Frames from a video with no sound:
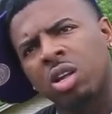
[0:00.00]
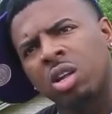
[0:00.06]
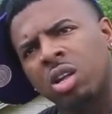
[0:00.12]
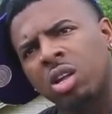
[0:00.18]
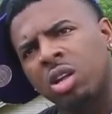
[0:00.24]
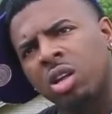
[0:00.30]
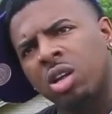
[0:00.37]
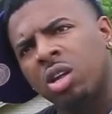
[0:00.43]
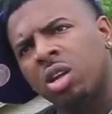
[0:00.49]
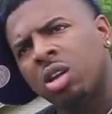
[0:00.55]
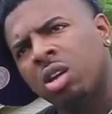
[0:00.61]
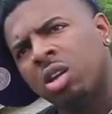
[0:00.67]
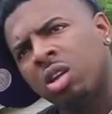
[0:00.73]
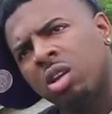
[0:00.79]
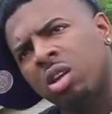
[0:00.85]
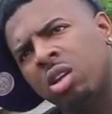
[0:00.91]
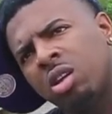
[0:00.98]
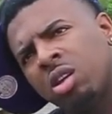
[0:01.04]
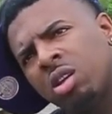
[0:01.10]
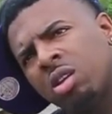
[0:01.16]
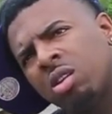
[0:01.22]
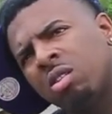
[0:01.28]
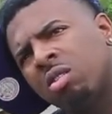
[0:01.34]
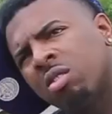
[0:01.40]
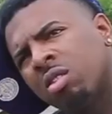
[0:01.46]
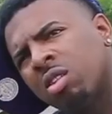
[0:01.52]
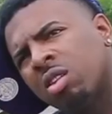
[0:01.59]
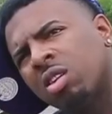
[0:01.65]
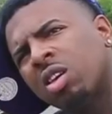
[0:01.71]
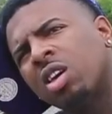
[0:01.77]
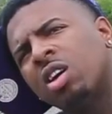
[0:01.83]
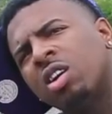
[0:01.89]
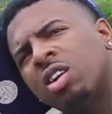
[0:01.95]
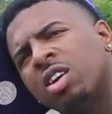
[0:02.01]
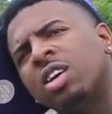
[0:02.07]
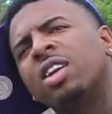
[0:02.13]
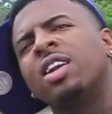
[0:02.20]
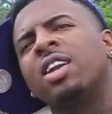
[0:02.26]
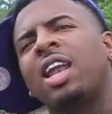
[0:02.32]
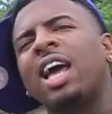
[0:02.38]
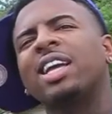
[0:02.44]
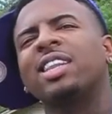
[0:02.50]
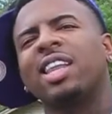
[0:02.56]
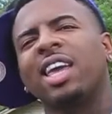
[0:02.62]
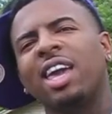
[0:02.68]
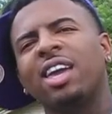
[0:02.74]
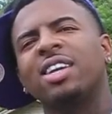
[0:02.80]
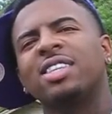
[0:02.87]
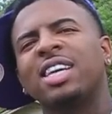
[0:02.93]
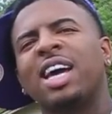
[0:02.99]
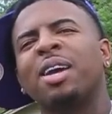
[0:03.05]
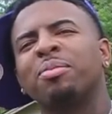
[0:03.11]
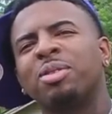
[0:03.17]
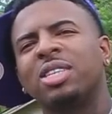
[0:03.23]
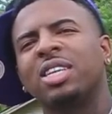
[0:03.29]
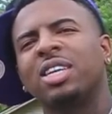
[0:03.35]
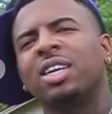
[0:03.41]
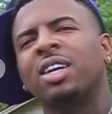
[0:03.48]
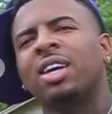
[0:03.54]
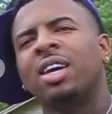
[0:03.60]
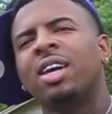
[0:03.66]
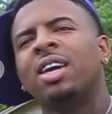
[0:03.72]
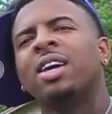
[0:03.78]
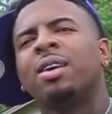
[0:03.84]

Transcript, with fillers: Be artists out here be shooting slugs back each yeah, other. You know like what I'm saying? That songs and shit. shit.